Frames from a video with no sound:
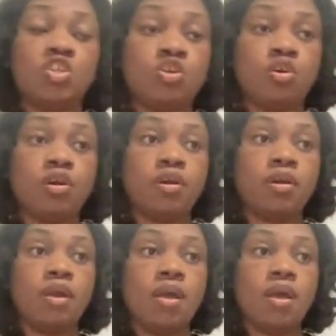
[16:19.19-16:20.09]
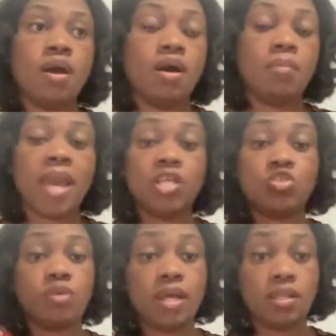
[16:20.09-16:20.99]
your
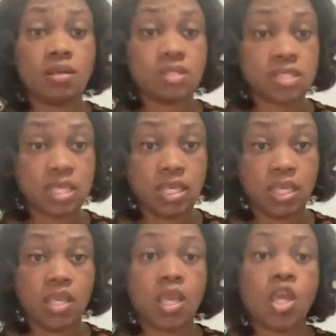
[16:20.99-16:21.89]
actual LLC,